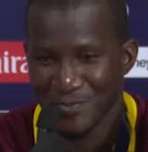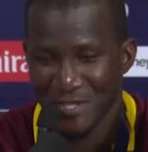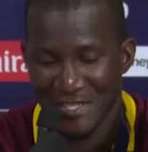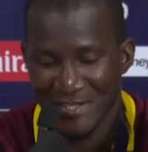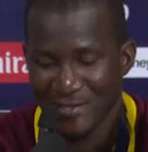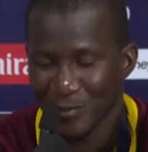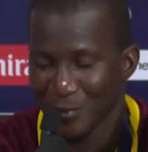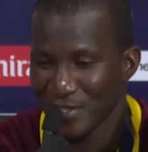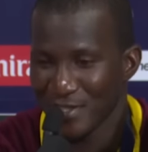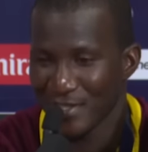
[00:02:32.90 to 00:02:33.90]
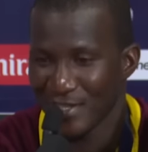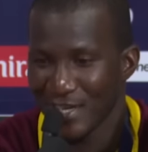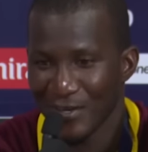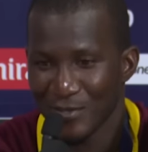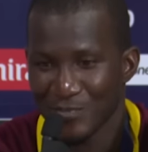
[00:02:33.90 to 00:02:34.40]
Jason Holder,
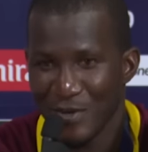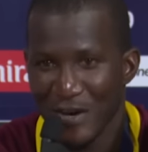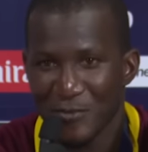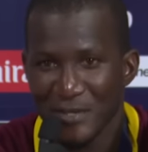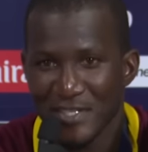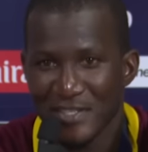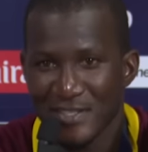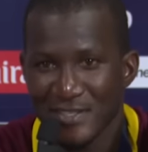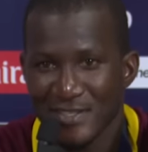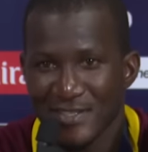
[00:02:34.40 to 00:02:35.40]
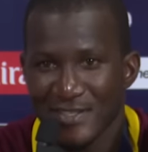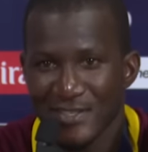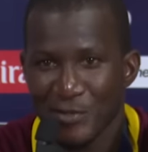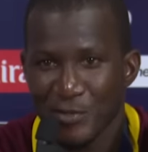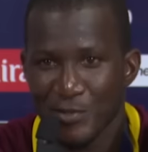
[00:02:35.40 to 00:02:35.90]
Carlos Bradford,
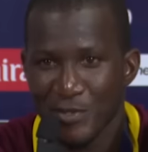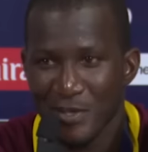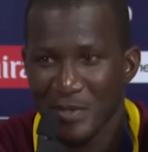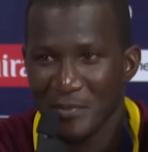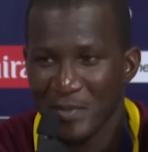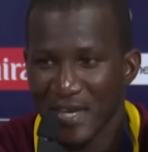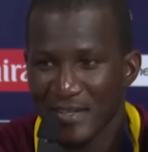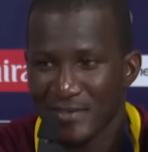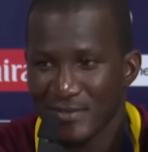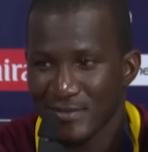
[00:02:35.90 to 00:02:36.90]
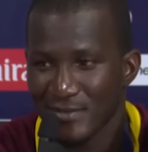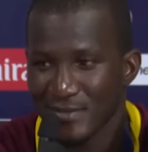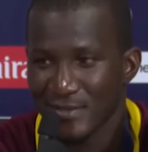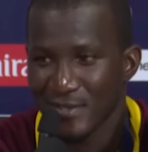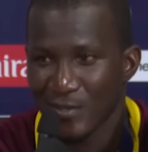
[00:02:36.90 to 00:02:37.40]
you know, Suleiman Ben.
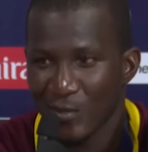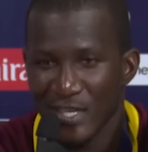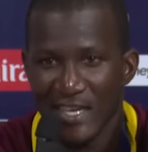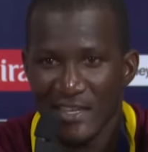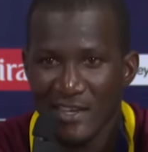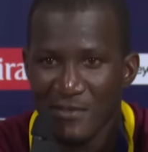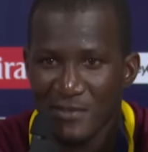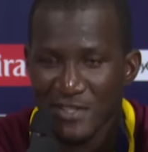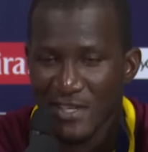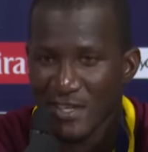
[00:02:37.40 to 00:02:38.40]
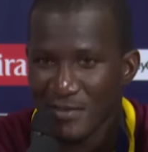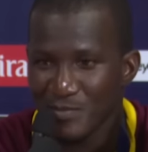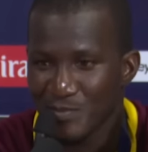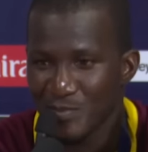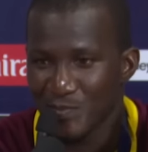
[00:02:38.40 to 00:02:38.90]
You know, on any given
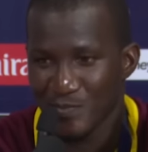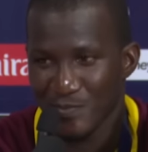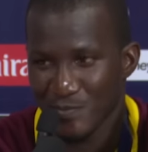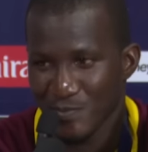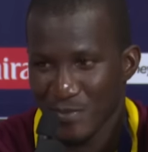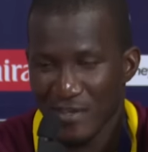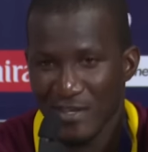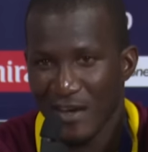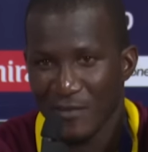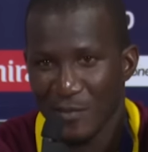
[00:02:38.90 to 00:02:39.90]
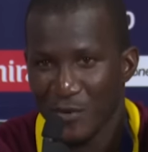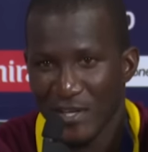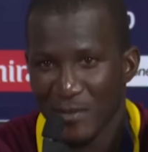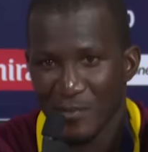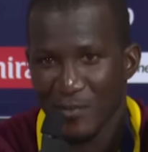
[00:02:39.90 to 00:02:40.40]
day, they could have a
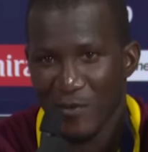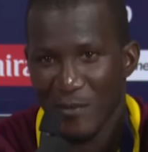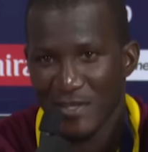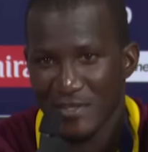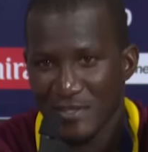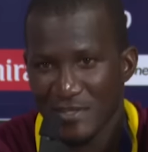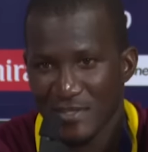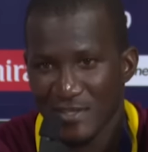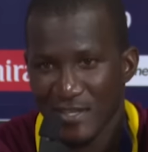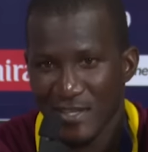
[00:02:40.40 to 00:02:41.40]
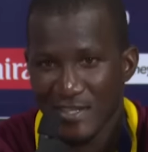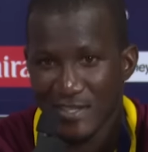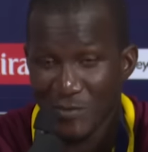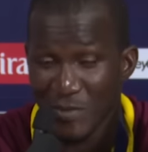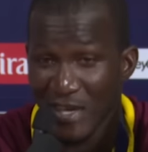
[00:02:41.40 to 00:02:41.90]
brilliant performance. And I
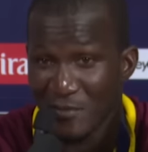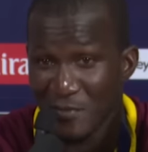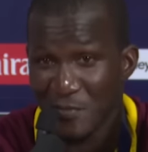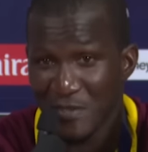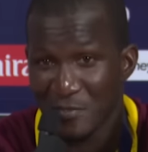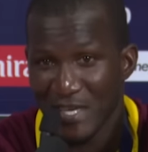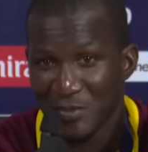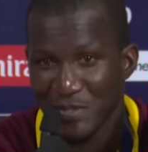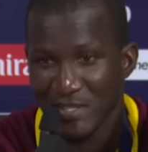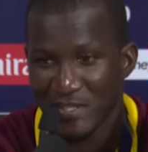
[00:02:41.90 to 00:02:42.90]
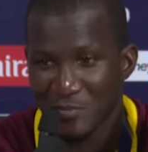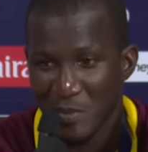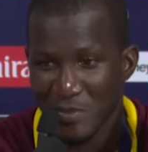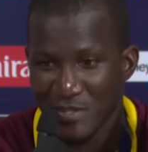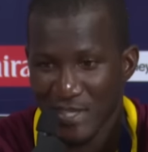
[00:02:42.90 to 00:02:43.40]
said we had 15 match winners.
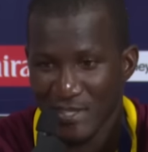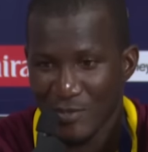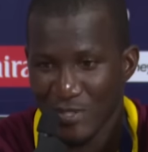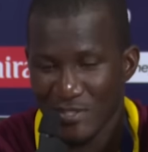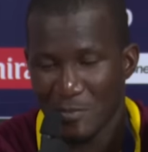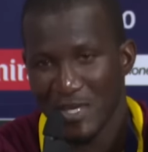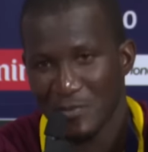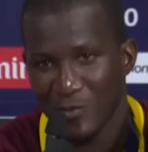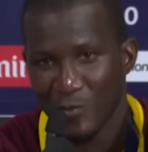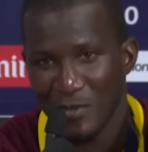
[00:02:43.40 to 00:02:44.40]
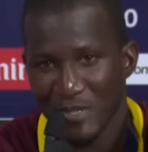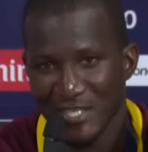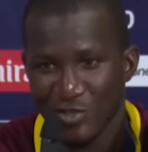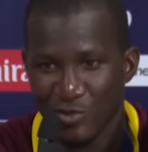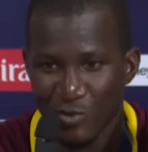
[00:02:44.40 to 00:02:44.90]
People said it was a
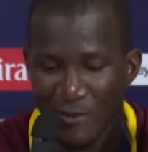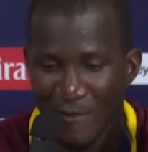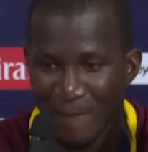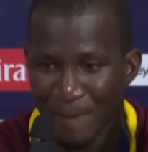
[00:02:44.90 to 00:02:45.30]
one-man show.